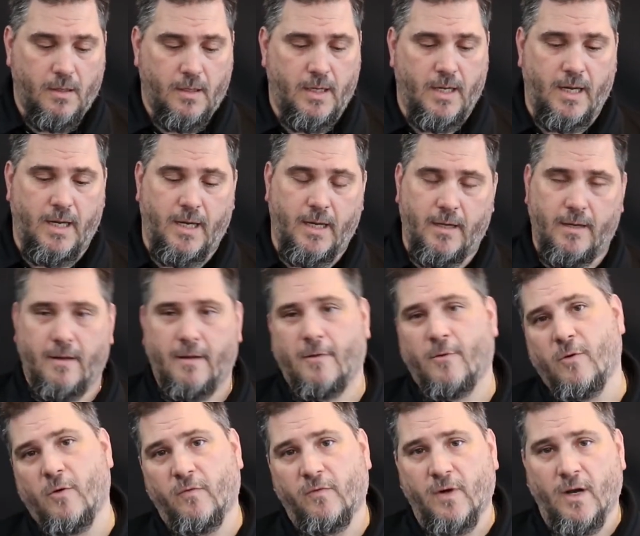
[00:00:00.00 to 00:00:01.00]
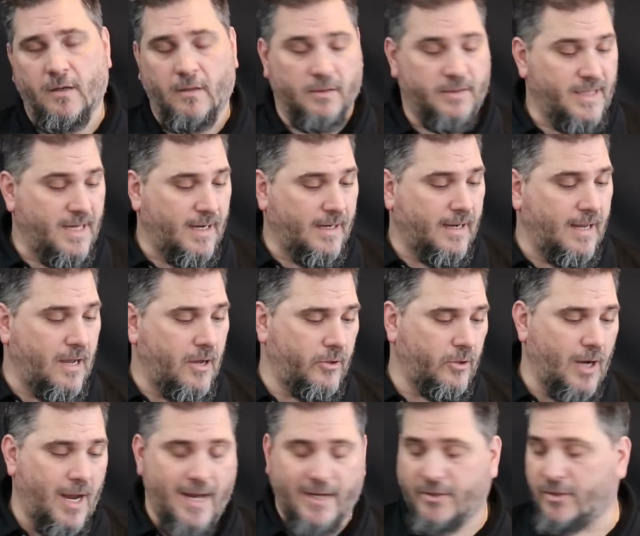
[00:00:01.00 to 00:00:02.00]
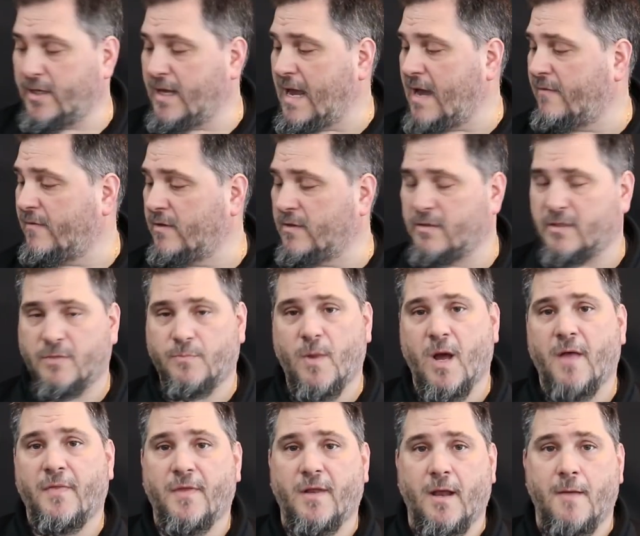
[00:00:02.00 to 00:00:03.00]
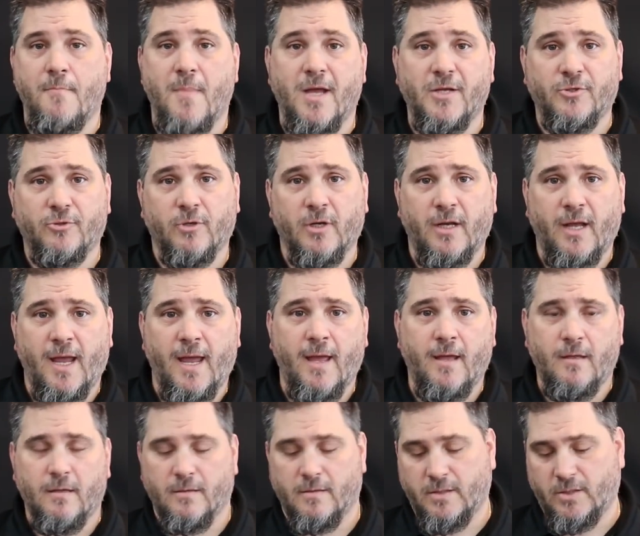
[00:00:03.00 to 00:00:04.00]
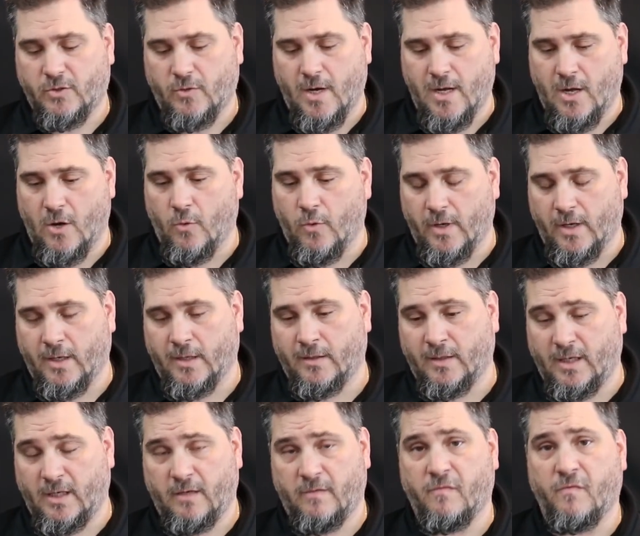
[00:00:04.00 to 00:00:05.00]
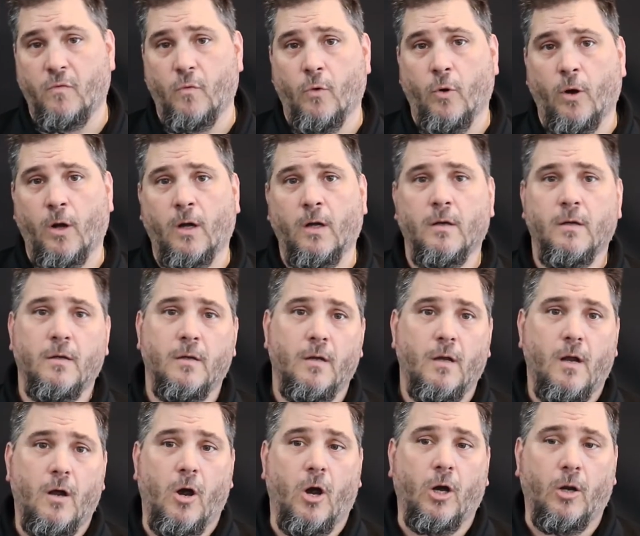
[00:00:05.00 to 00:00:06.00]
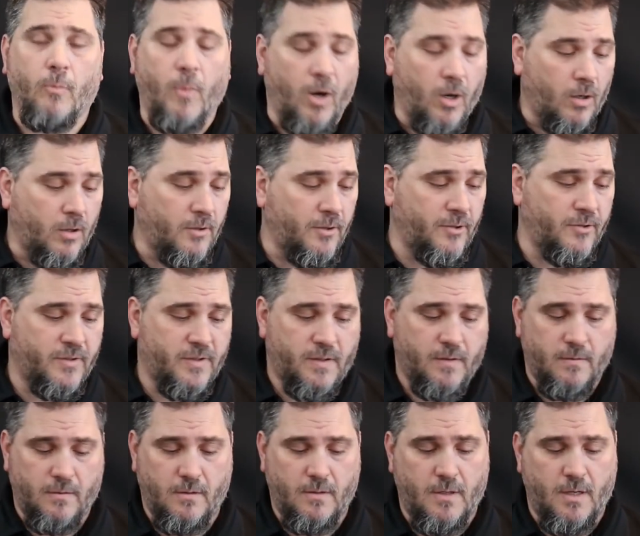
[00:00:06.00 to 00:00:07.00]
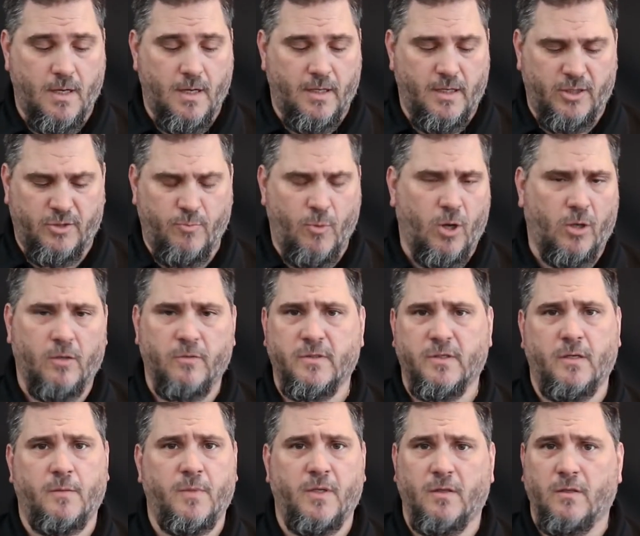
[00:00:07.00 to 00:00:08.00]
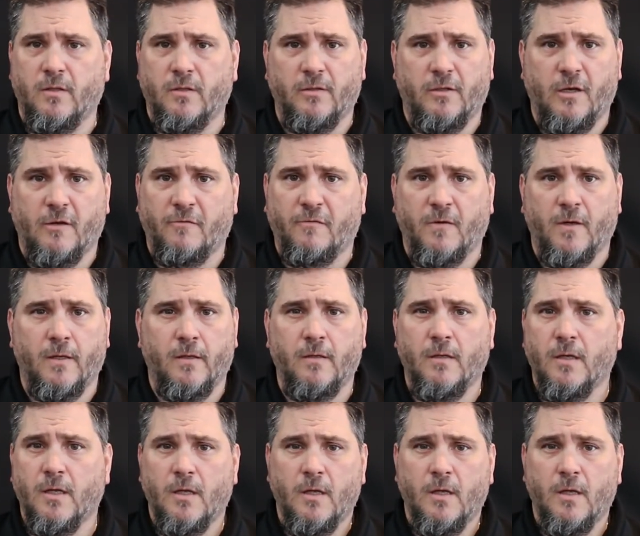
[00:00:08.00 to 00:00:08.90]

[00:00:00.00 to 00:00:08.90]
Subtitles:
and over on our tech counter, I actually have a spot that I measure it at, so I know what I need for our markers. Each marker is gonna be a little different.